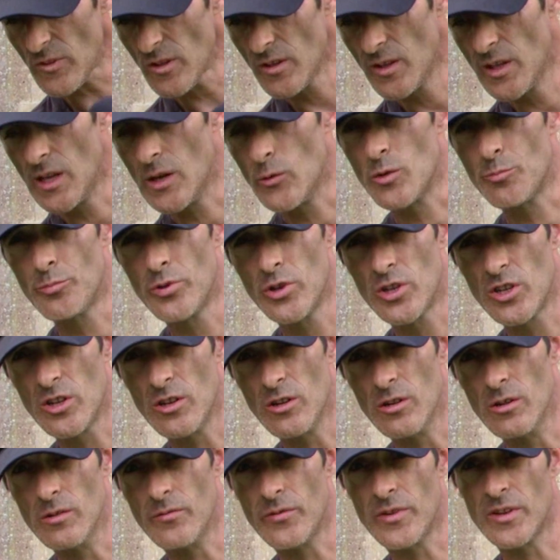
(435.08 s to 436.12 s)
It would put
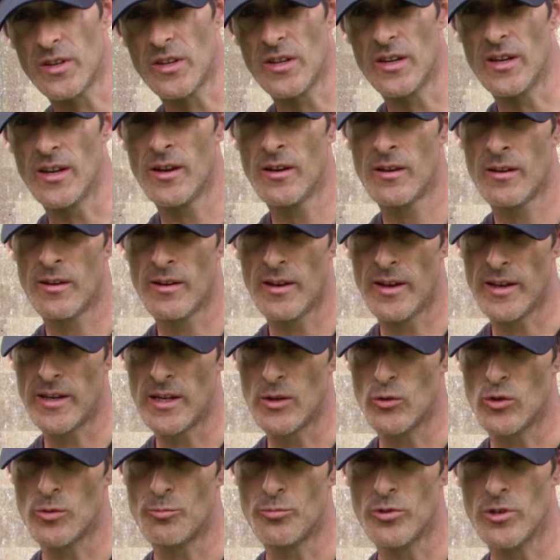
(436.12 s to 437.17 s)
it over there, and
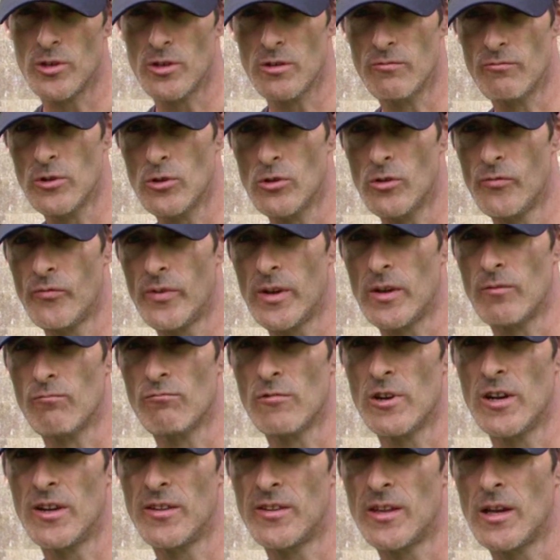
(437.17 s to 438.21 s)
it would put the real thing
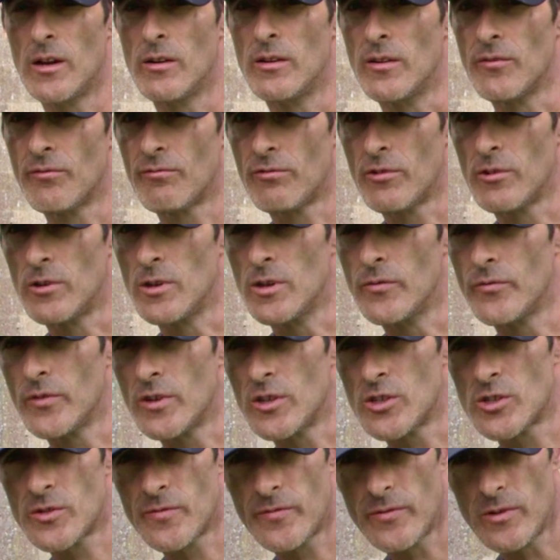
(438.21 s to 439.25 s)
right down in front of
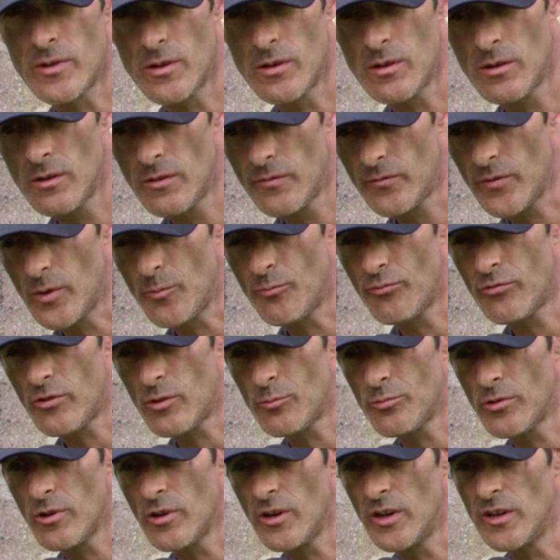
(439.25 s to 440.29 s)
us for
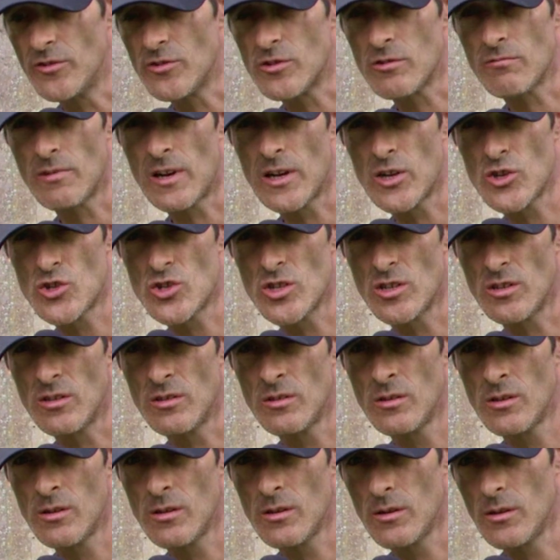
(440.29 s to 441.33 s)
proper
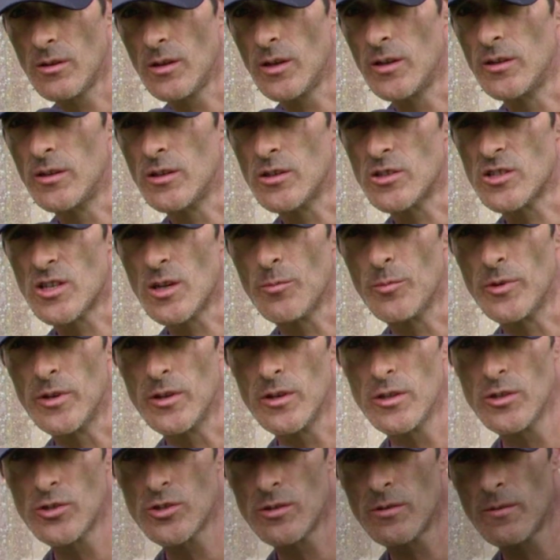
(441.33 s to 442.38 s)
interaction and
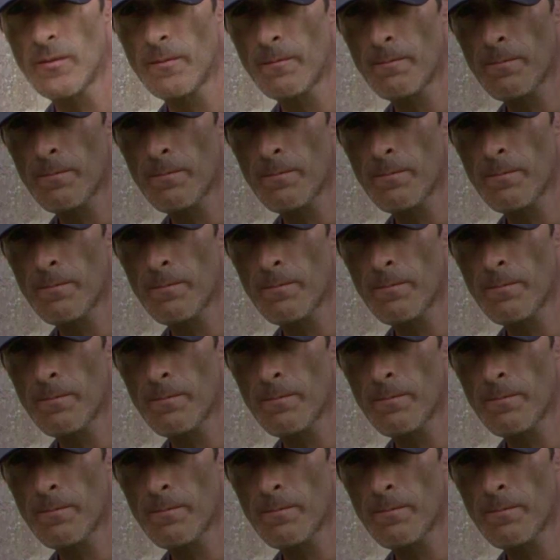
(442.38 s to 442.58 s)
examination.